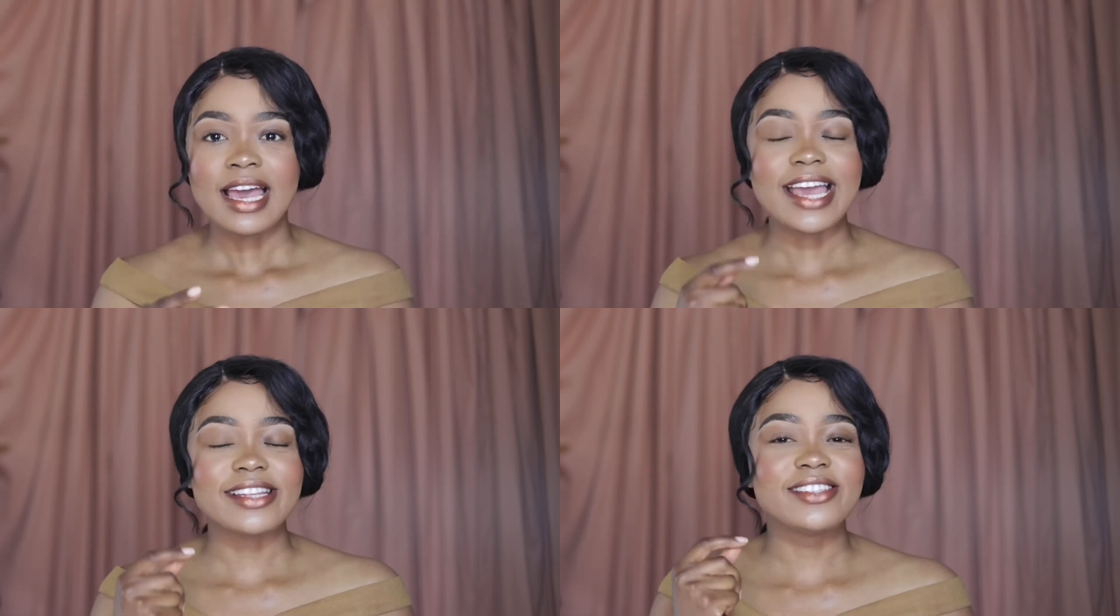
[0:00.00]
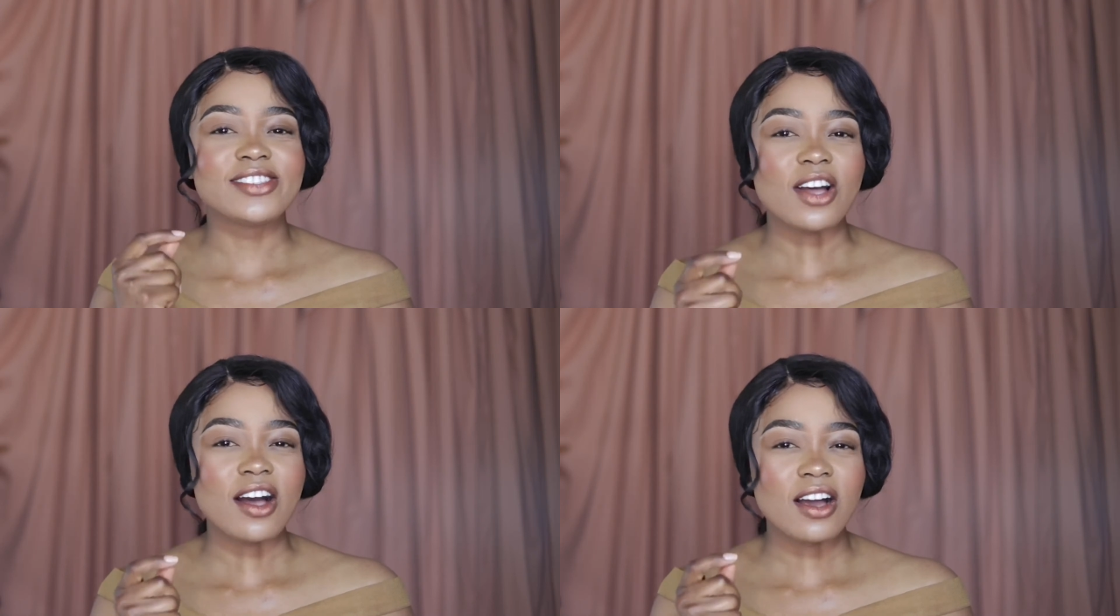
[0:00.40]
a
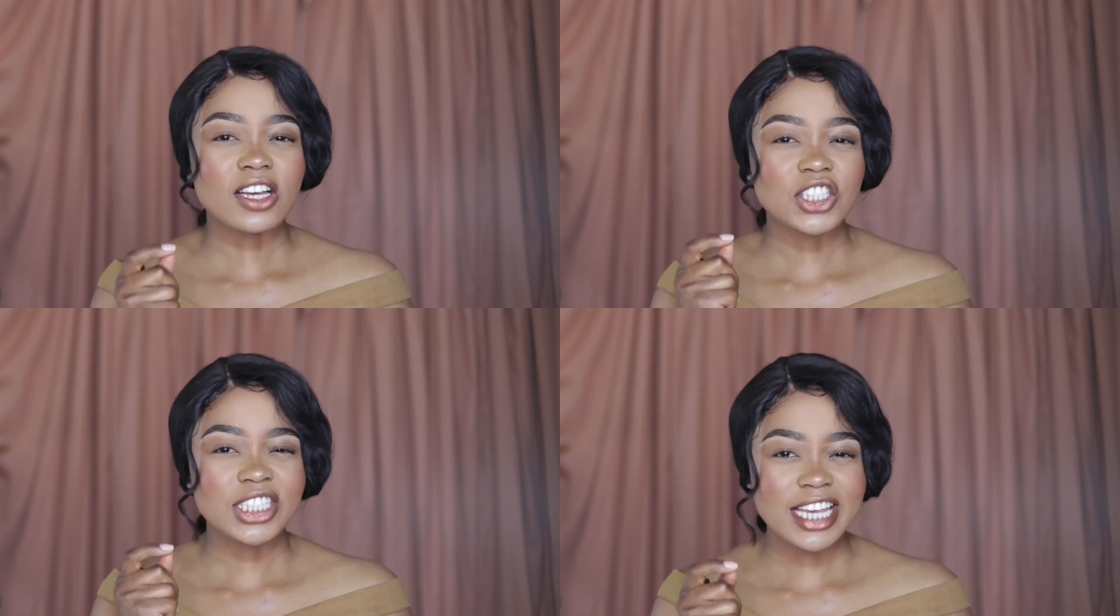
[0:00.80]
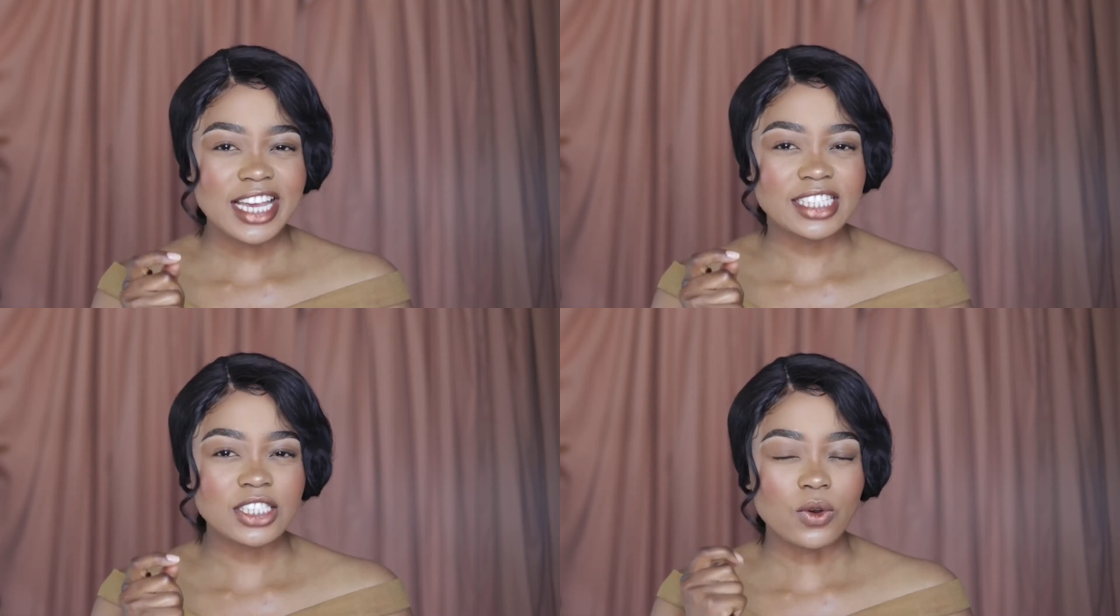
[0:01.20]
darker
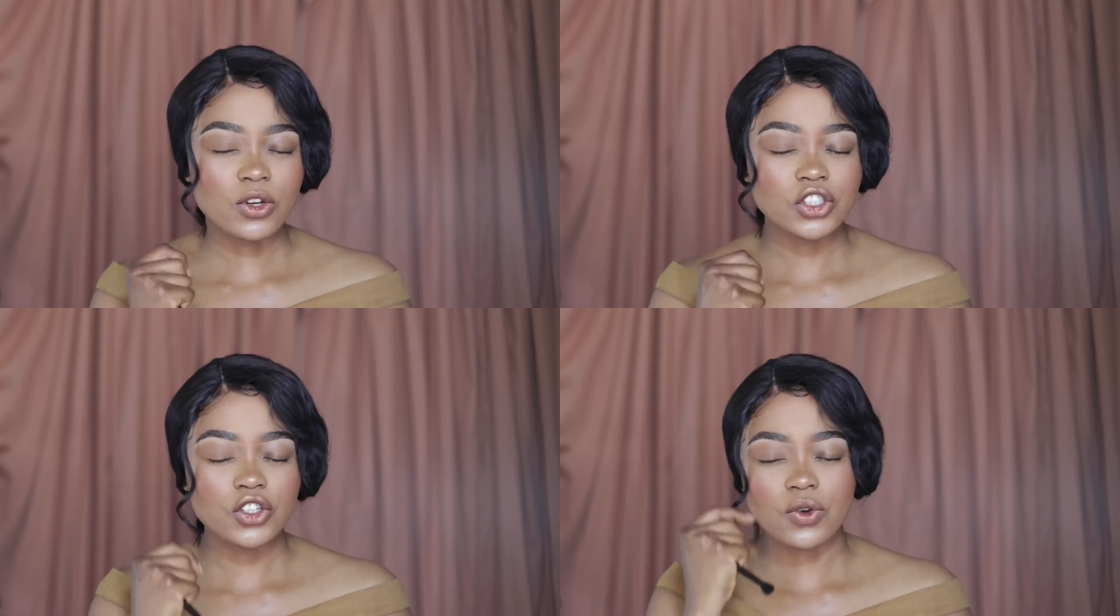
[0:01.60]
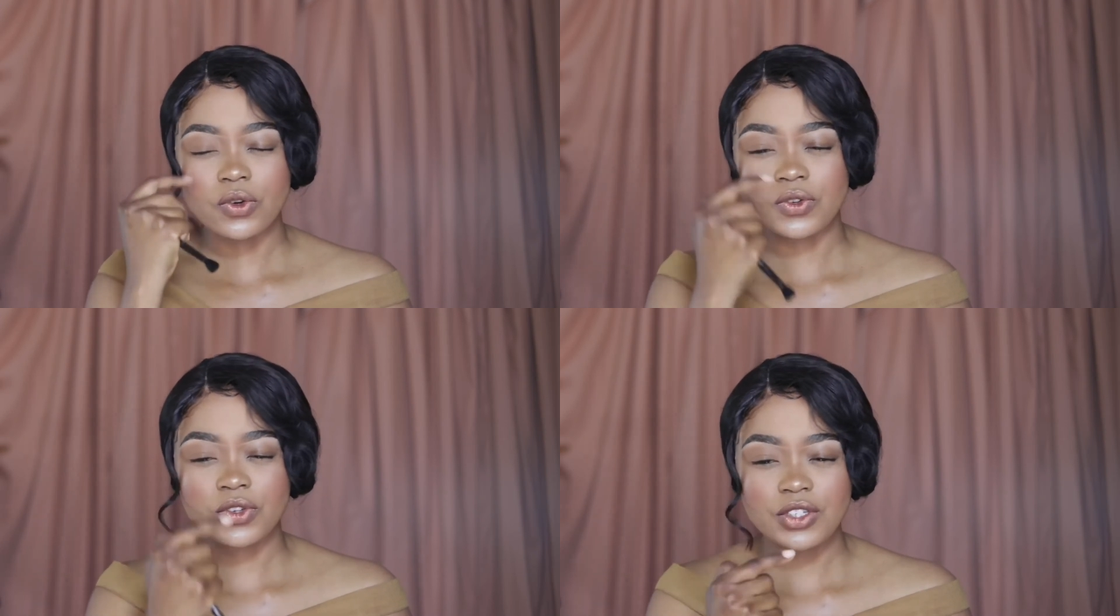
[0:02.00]
shade on
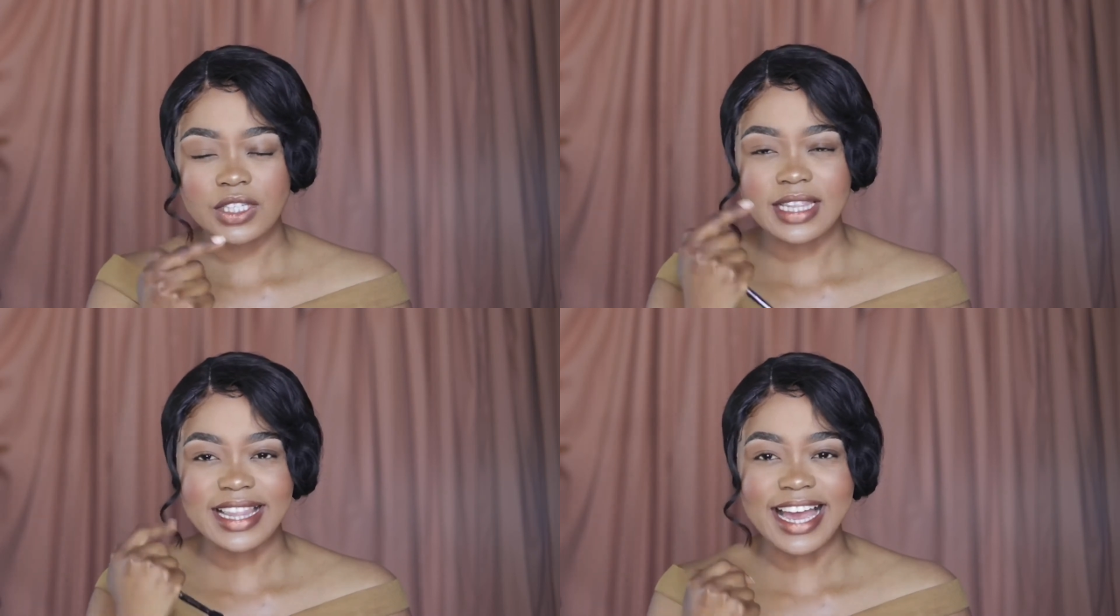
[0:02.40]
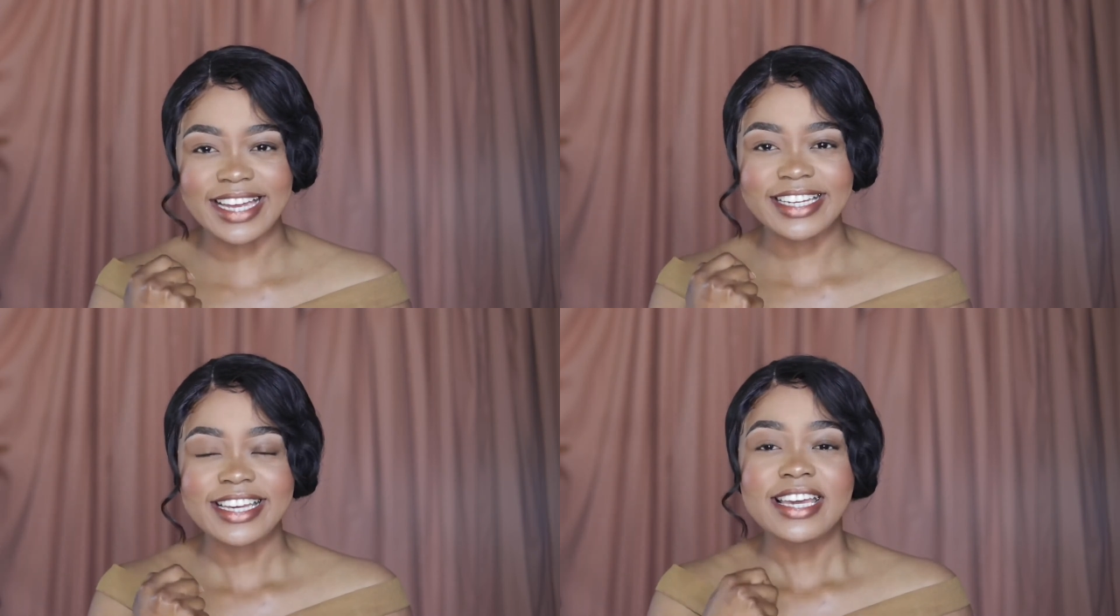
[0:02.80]
your crease
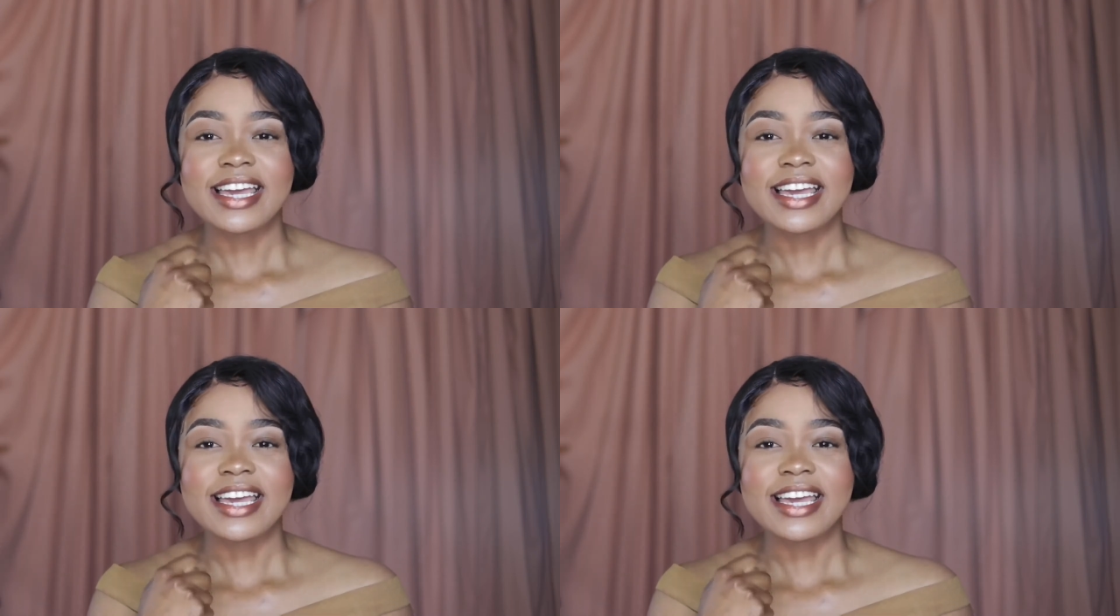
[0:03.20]
line